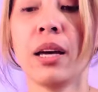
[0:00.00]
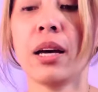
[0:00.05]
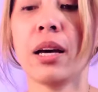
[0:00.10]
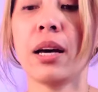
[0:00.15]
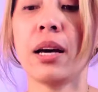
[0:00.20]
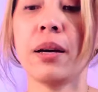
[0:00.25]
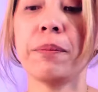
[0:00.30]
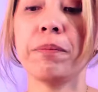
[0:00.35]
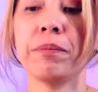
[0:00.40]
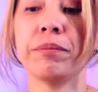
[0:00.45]

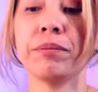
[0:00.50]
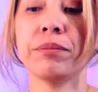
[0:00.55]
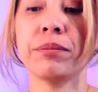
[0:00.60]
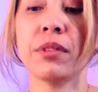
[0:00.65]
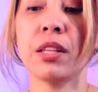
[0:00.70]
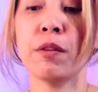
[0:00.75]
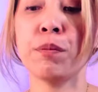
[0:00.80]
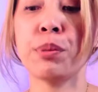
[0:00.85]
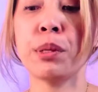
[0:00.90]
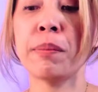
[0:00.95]
Um,
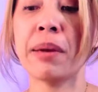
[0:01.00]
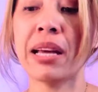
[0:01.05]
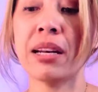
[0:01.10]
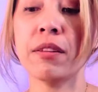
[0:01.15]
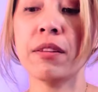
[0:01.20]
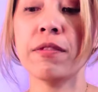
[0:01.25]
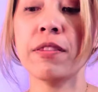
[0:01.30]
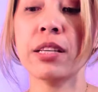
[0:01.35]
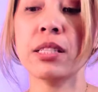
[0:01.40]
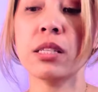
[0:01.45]
they've been
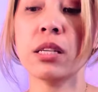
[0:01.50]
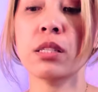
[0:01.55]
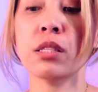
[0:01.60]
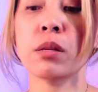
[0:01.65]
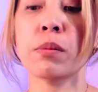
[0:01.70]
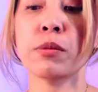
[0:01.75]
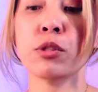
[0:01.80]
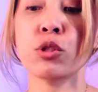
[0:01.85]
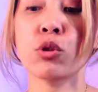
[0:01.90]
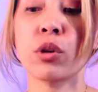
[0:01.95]
manifesting
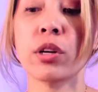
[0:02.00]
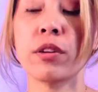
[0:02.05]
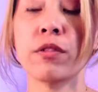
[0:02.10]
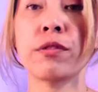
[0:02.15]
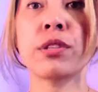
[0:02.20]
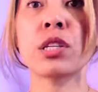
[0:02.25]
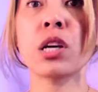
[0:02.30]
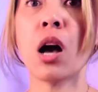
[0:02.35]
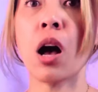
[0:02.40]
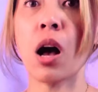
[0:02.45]
some sort
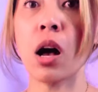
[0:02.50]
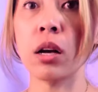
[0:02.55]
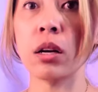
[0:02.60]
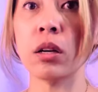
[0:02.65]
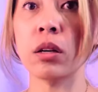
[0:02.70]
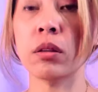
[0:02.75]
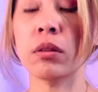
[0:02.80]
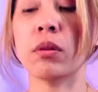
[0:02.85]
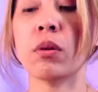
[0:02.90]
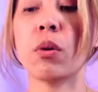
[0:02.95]
of talk,